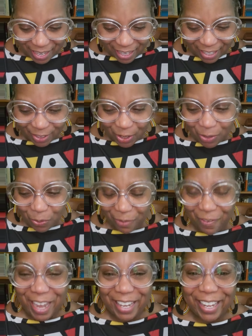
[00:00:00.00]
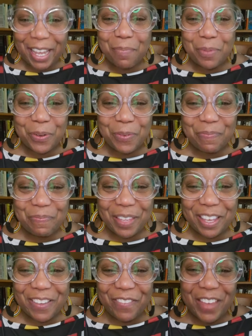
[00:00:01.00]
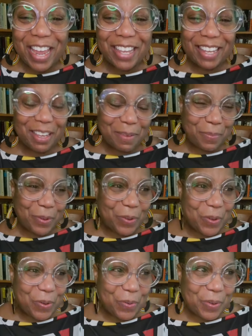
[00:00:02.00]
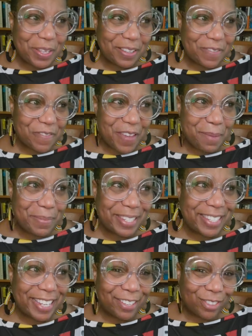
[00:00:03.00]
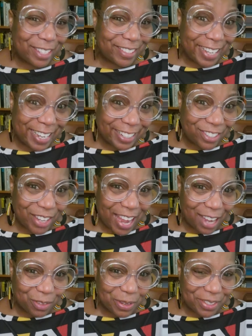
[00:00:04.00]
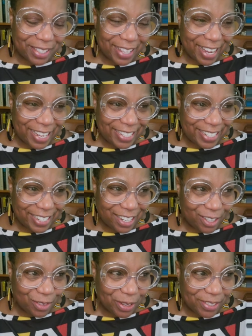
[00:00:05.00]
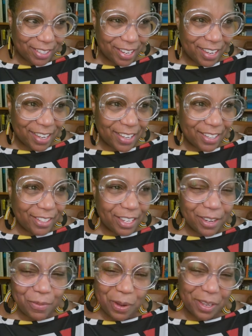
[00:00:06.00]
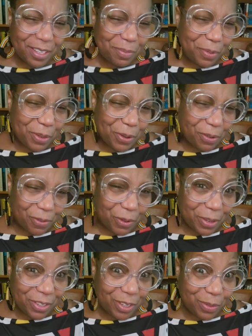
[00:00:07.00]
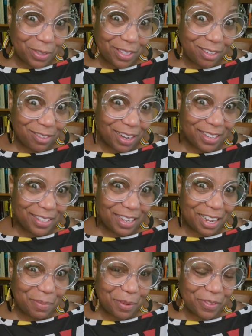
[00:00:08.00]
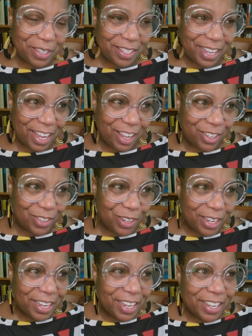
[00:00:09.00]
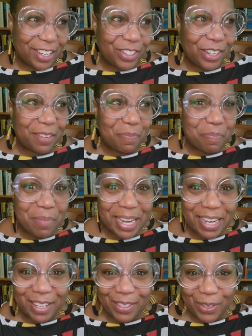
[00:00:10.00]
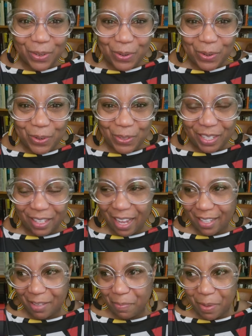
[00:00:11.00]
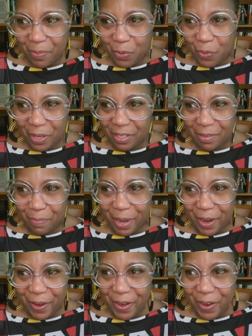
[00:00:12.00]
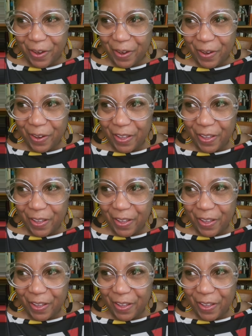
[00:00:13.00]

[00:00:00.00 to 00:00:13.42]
It starts with Fanny Kemble. Fanny Kemble was a famous English actress in the 1800s. She was beautiful and she was the grande dame of the stage. She had many suitors, and lots of people wanted to marry her.